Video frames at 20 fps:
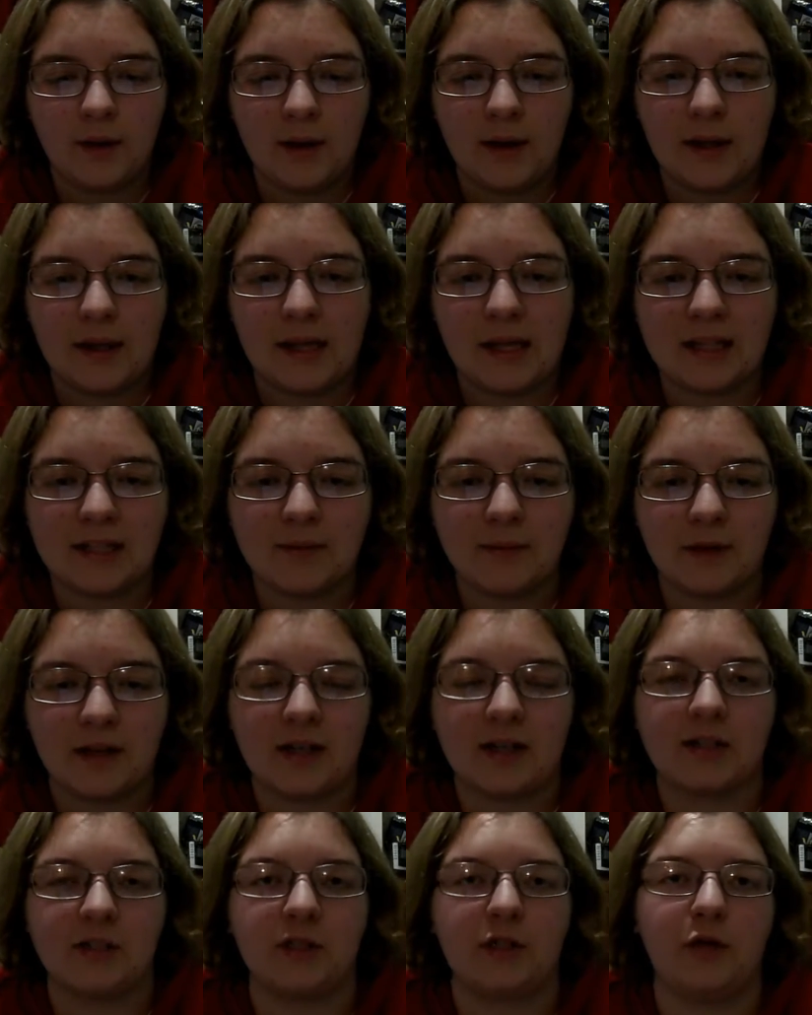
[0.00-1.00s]
And that's
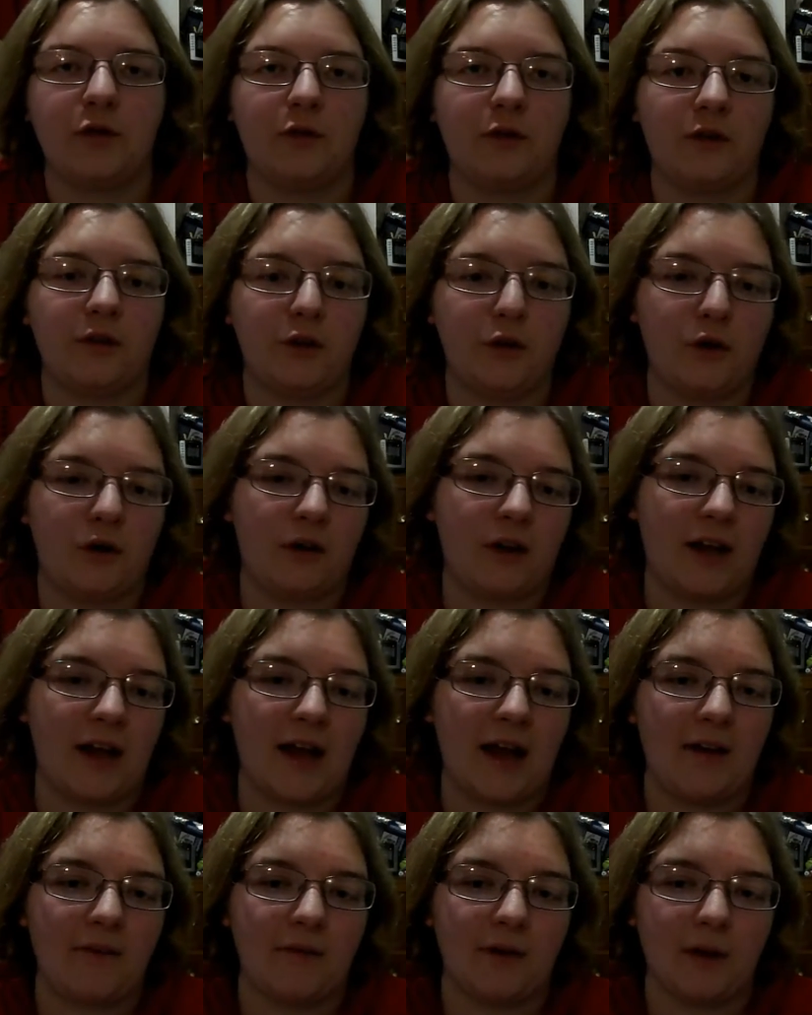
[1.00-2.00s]
because you already
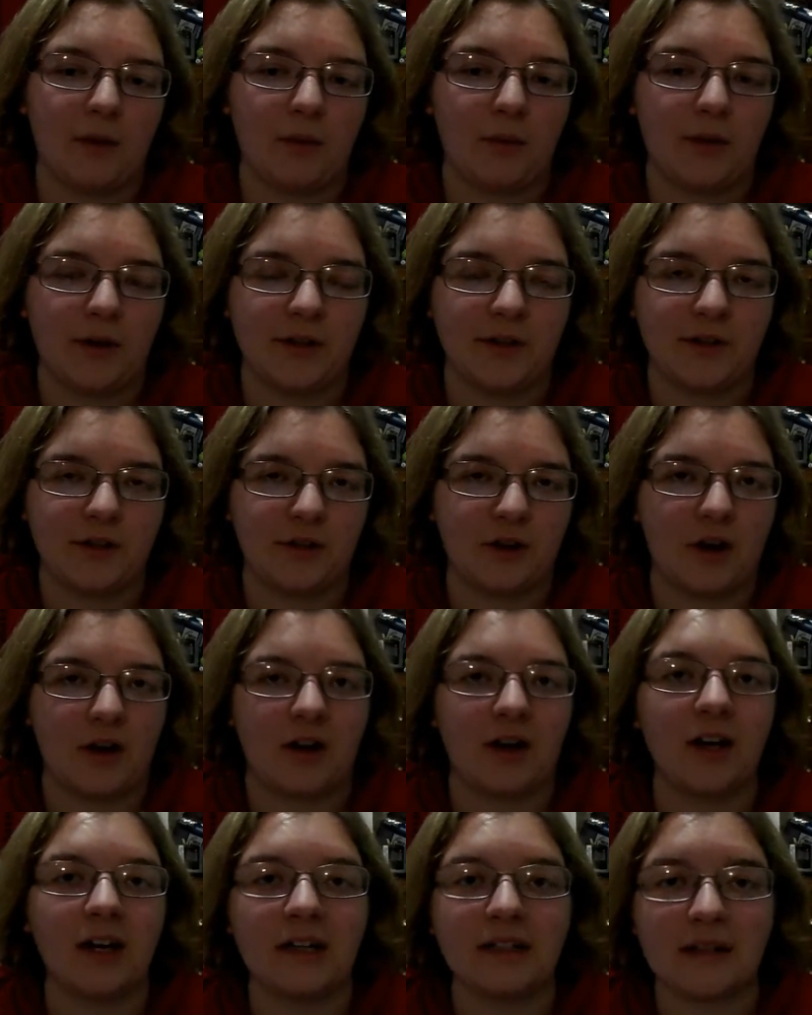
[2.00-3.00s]
have hit points. You're not
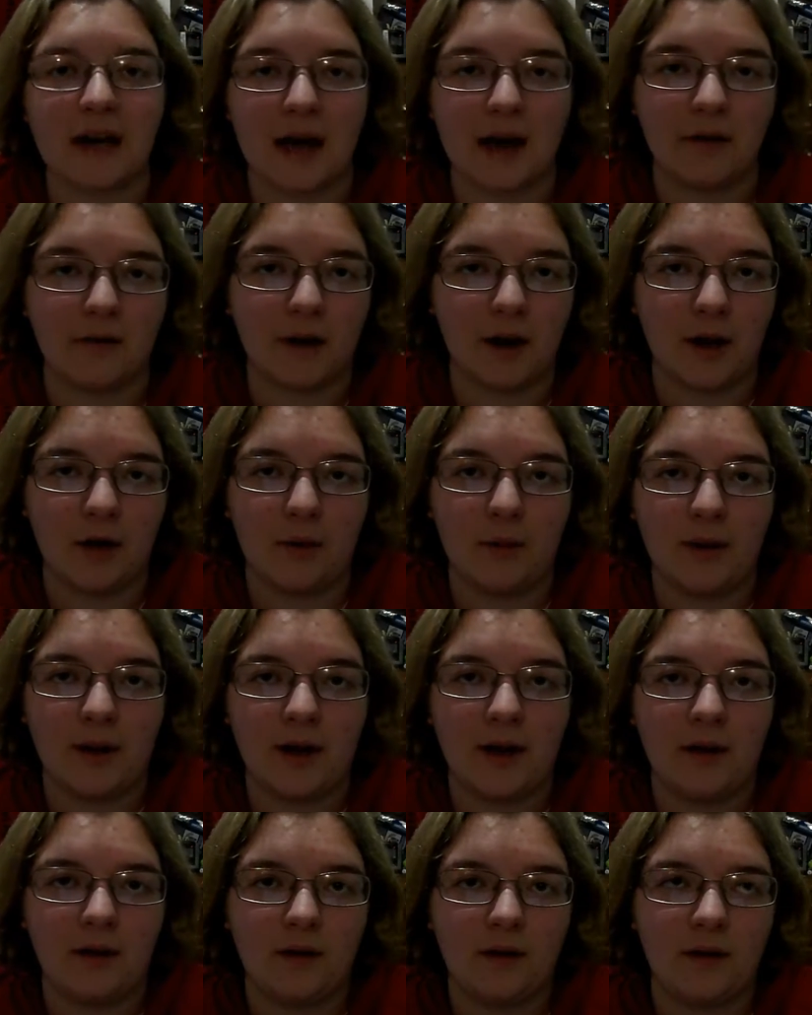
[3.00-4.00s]
gonna die right away.
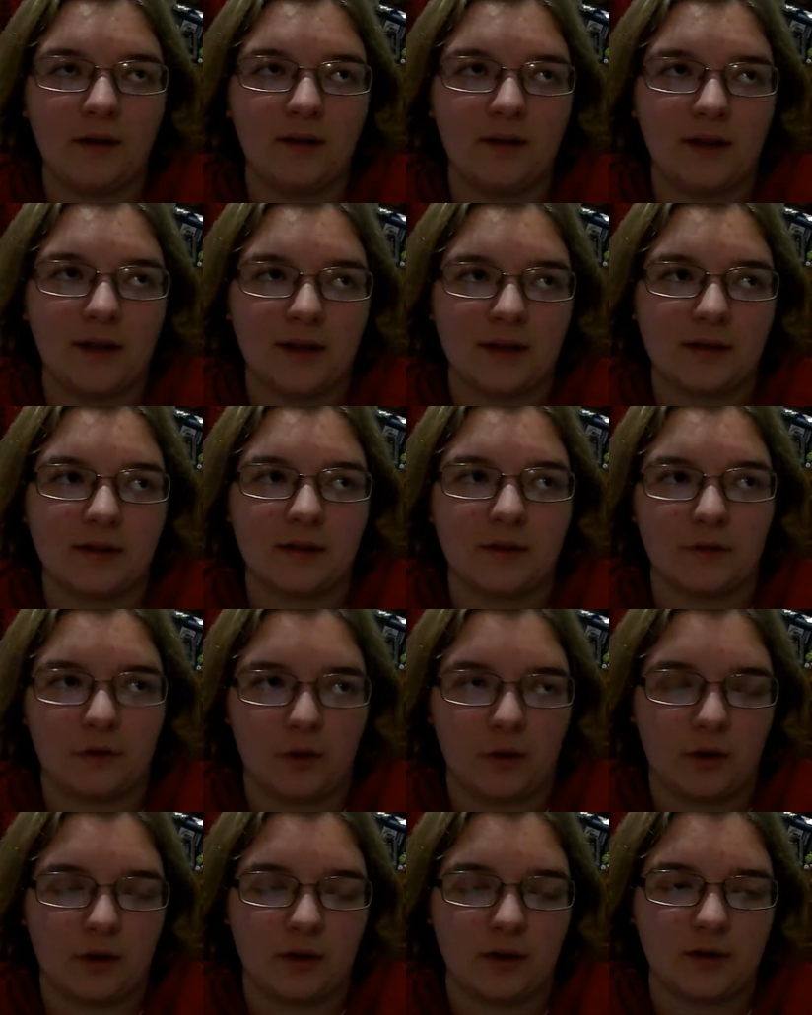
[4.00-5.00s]
Unless, of
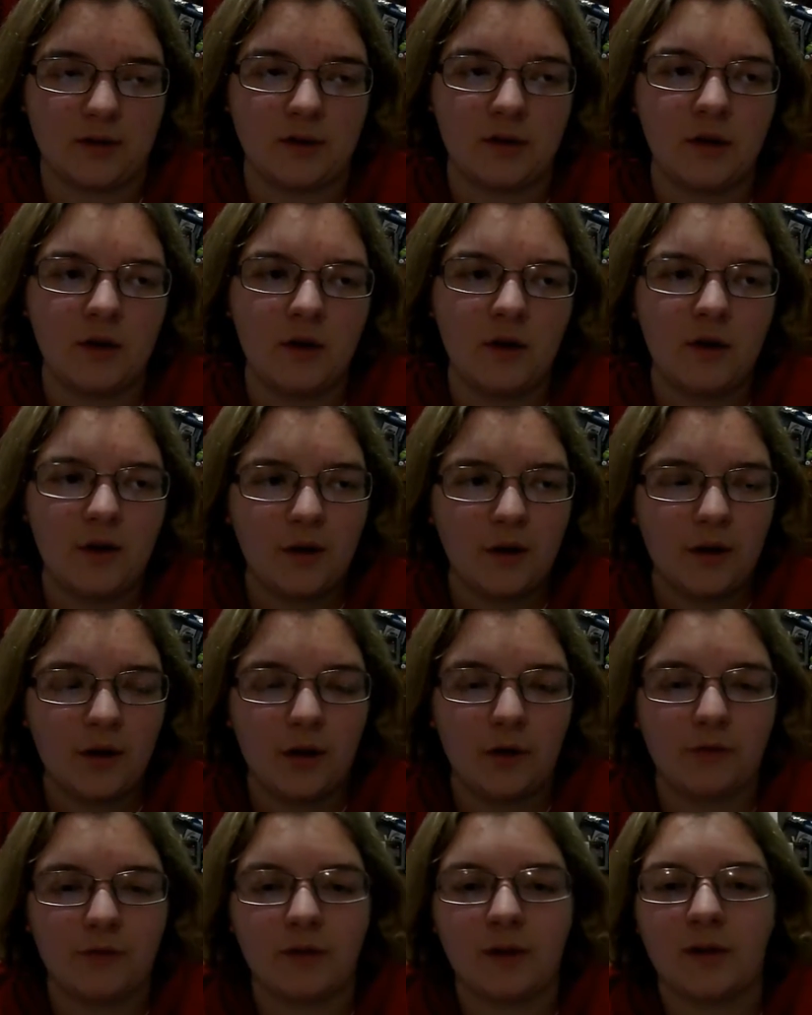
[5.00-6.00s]
course,
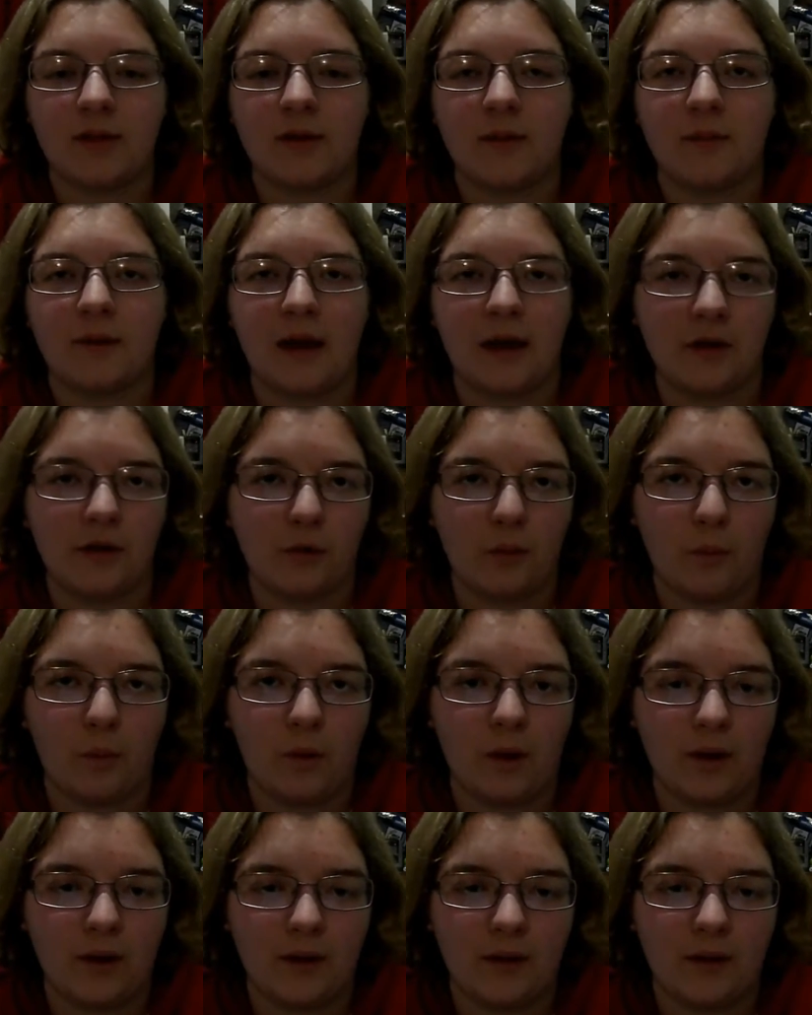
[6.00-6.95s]
you've run them down to 1.